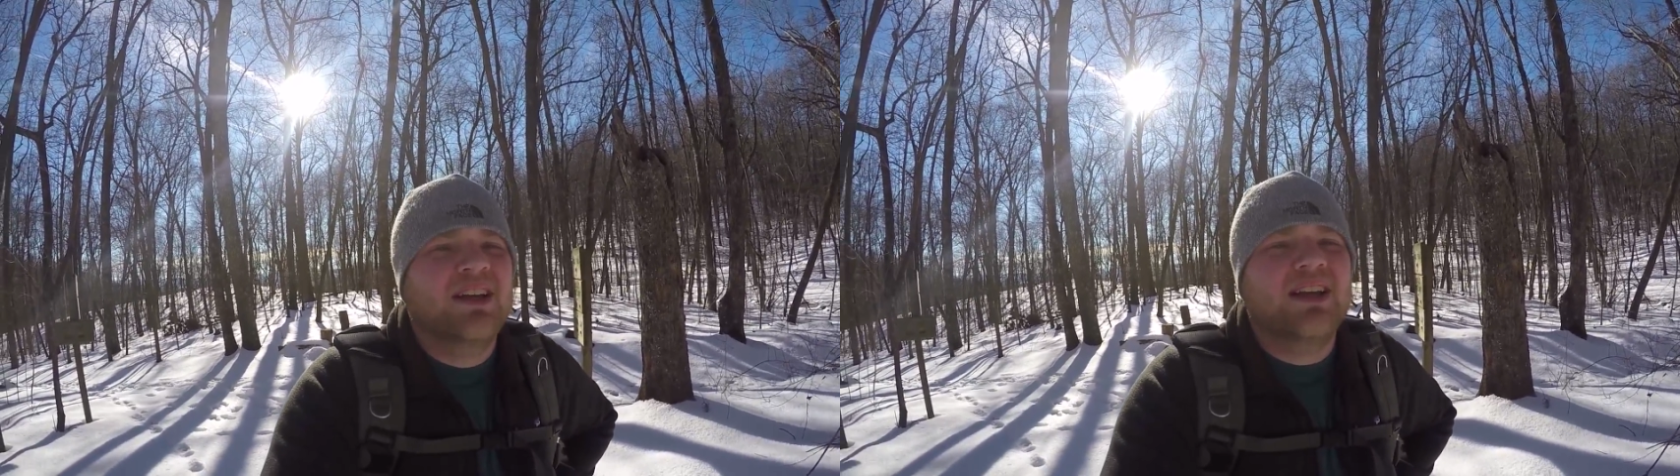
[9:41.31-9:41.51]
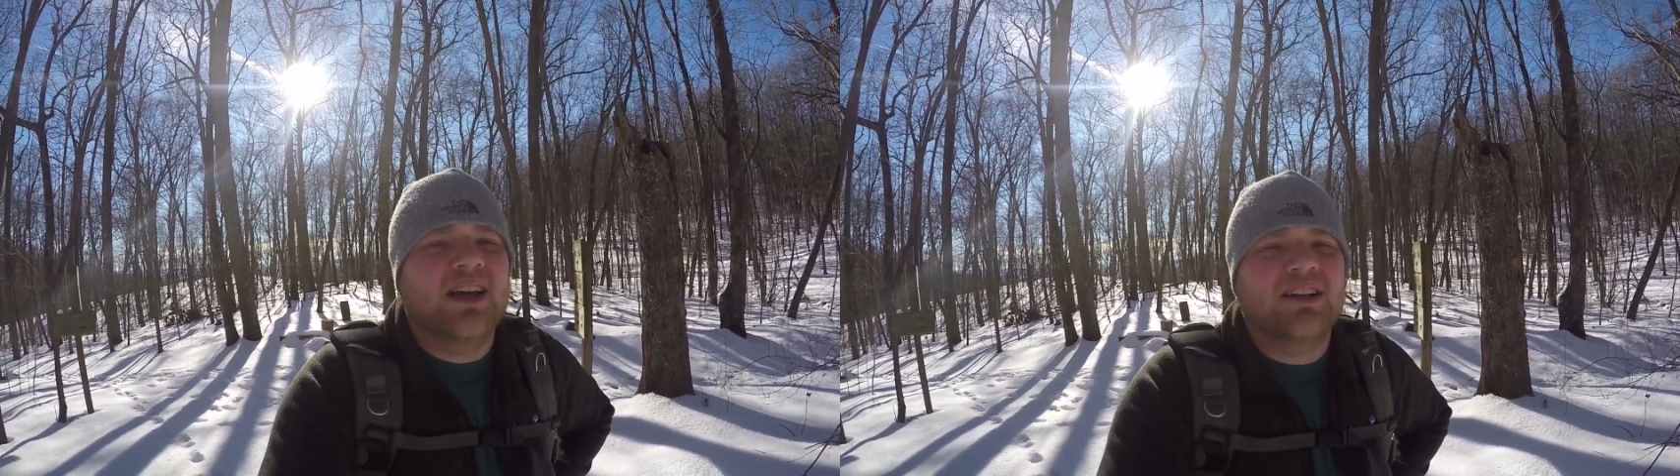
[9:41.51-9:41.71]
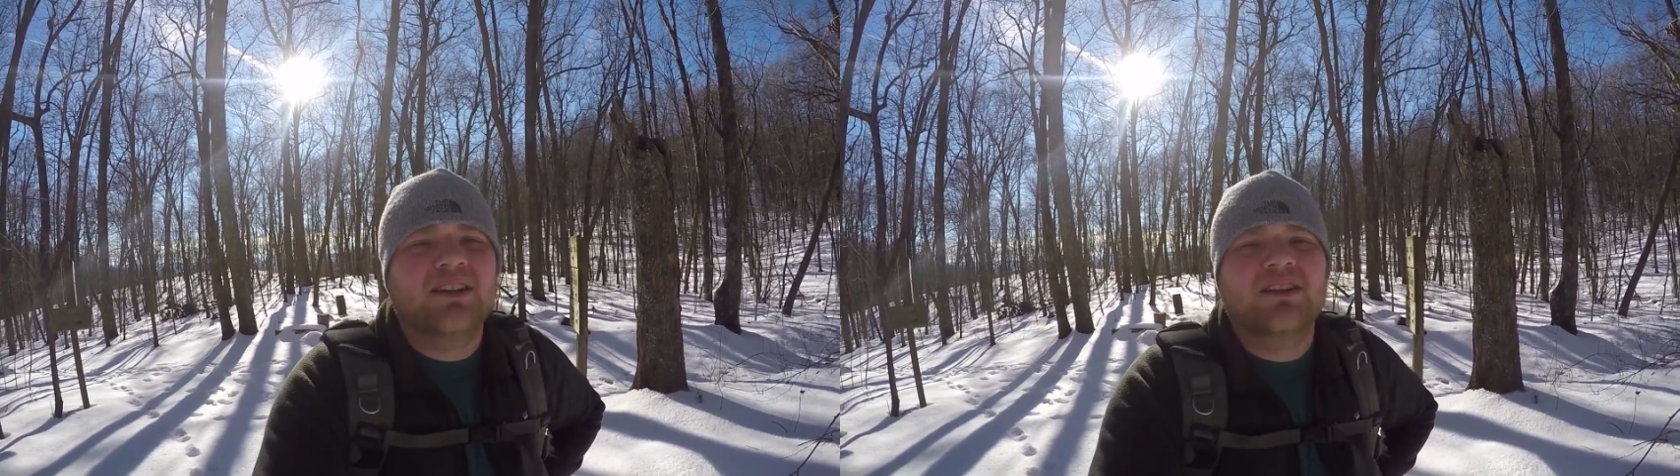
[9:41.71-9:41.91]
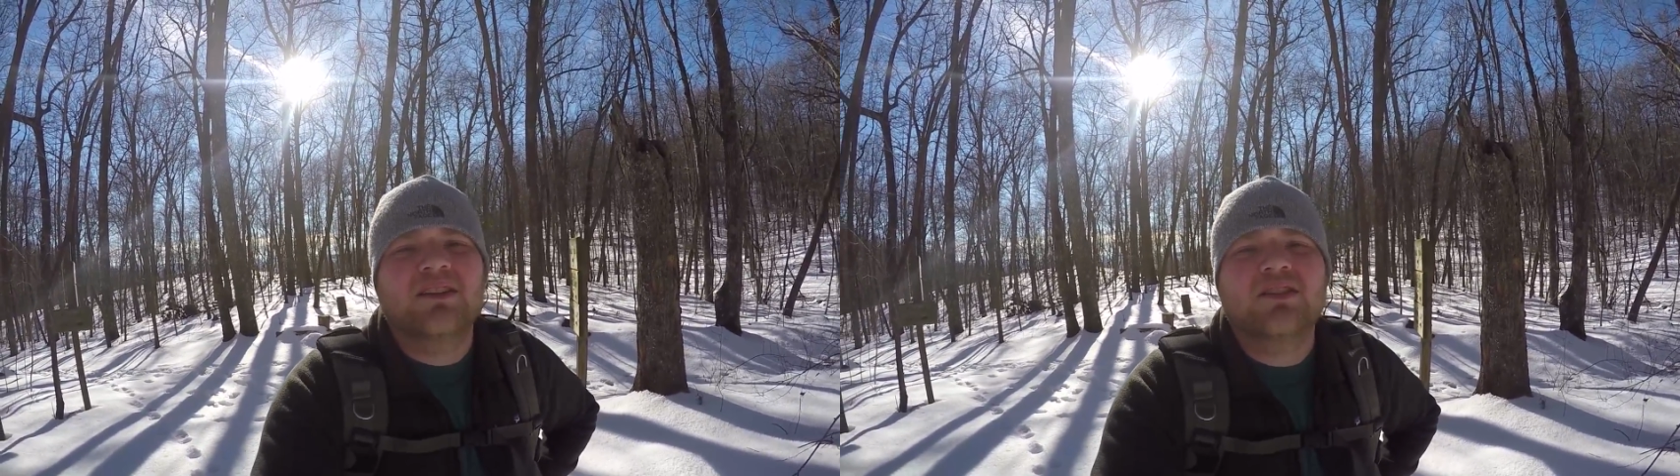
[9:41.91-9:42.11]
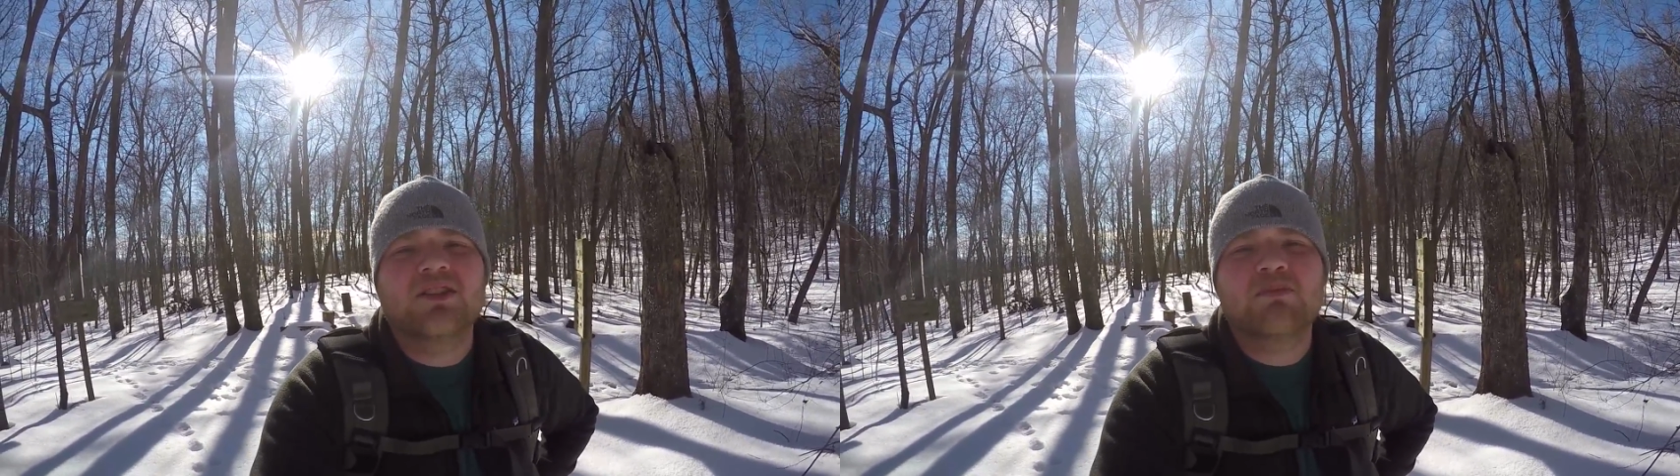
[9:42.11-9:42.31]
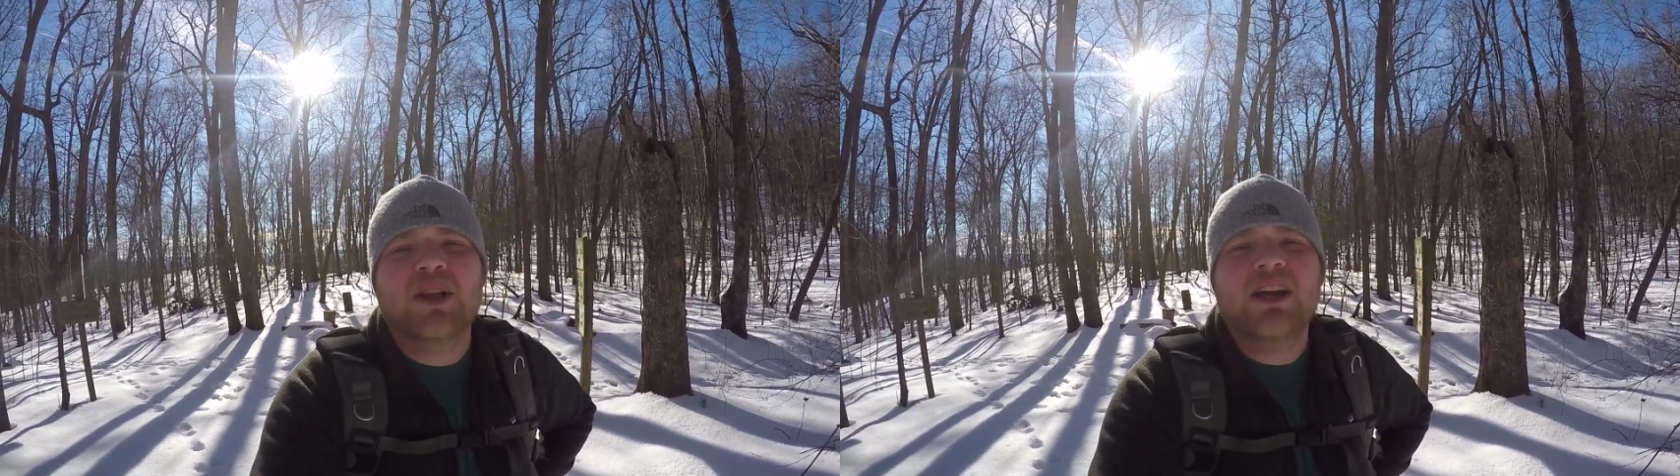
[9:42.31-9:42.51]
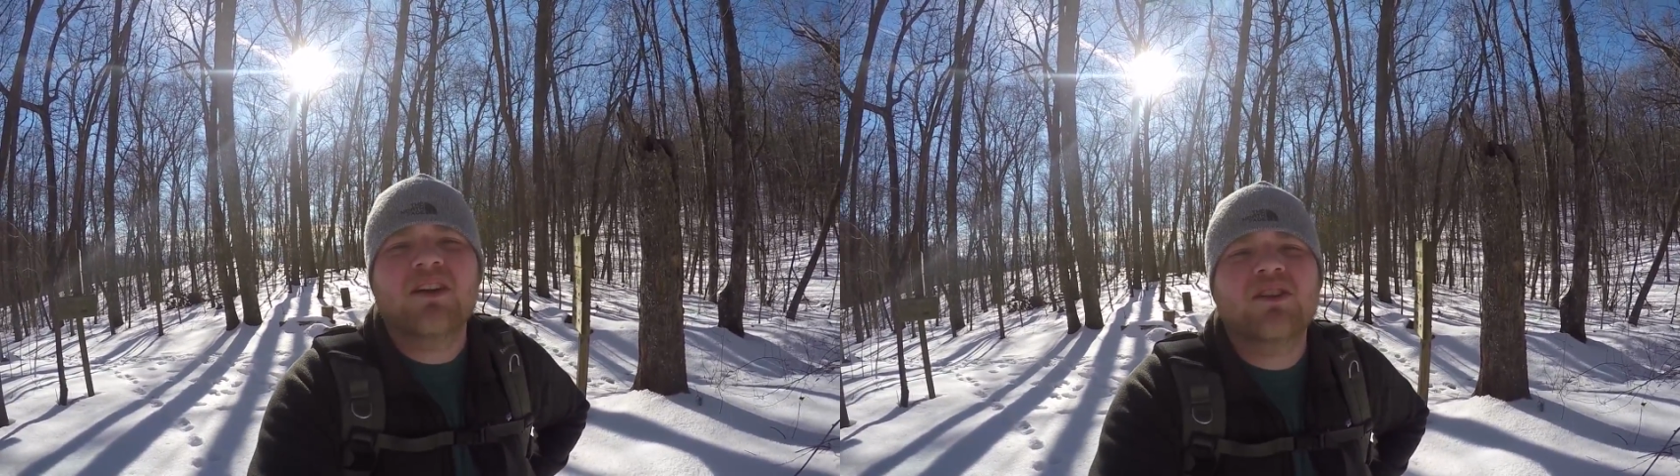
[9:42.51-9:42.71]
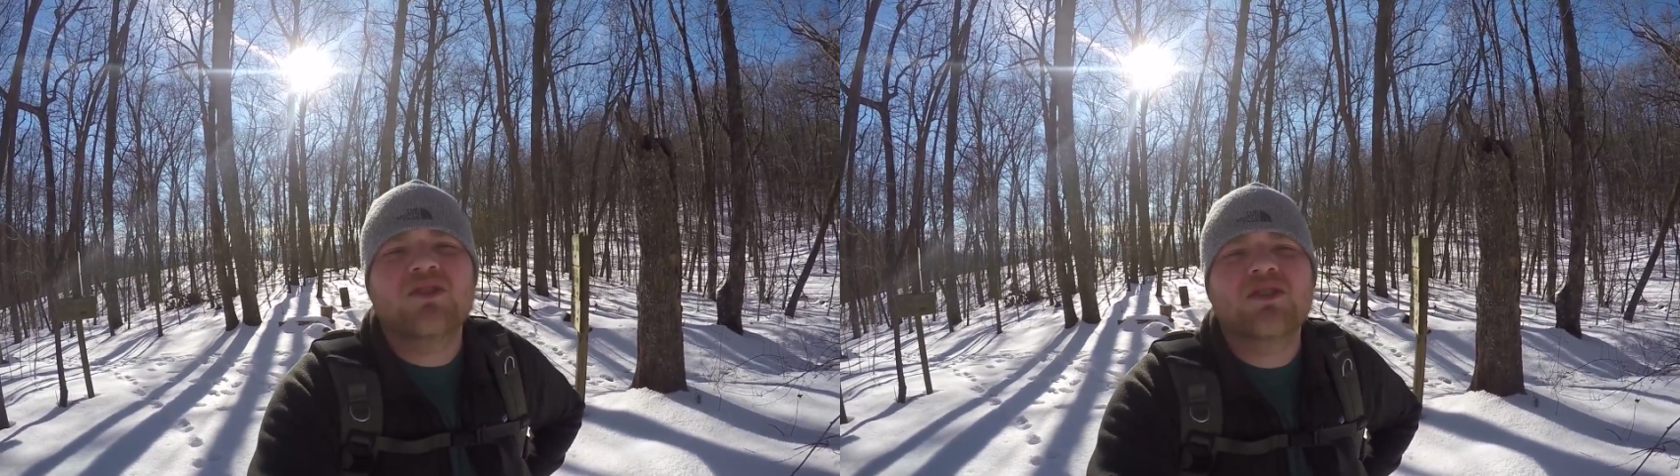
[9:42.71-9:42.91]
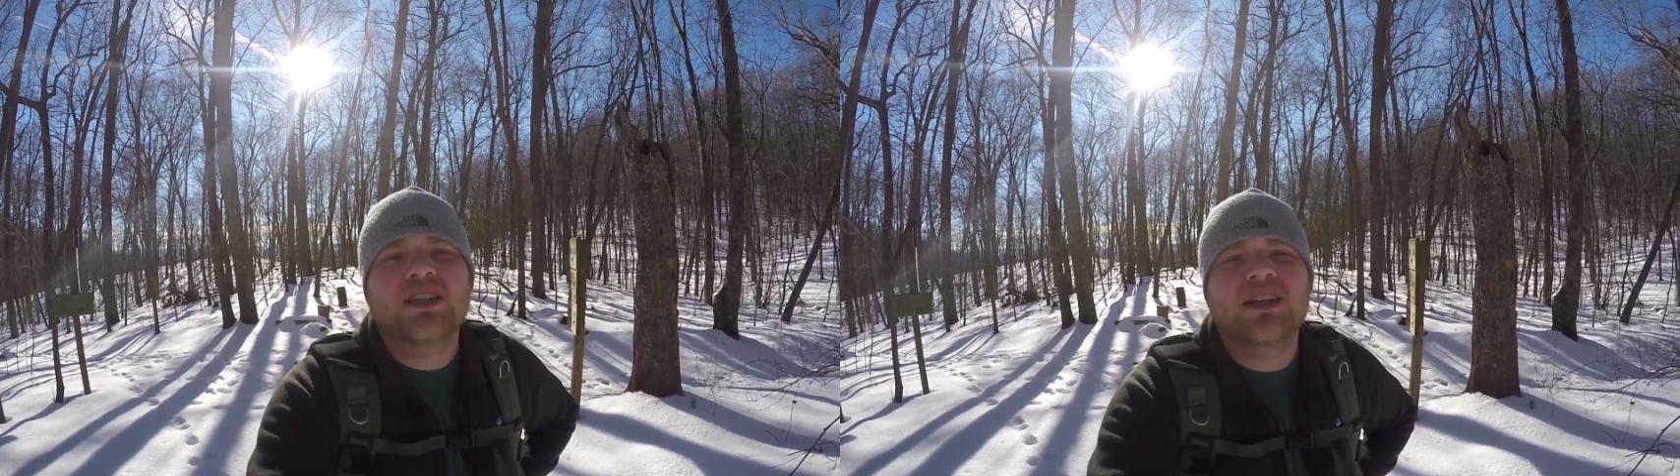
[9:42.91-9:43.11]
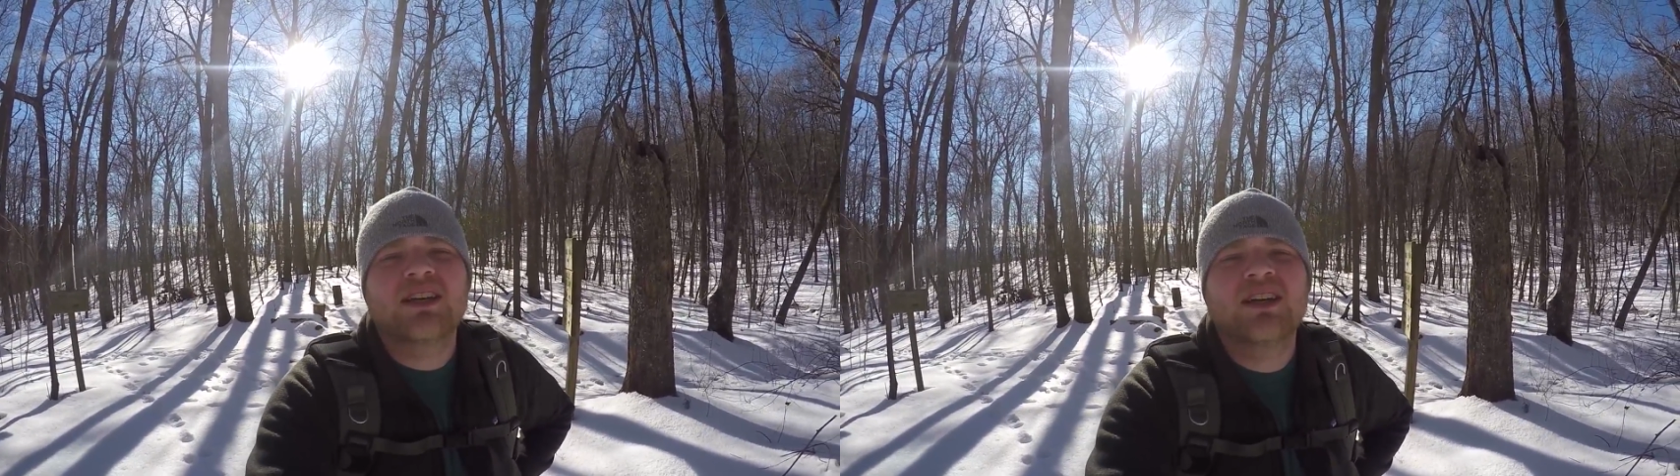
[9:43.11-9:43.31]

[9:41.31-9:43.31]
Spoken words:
yeah, just plan on using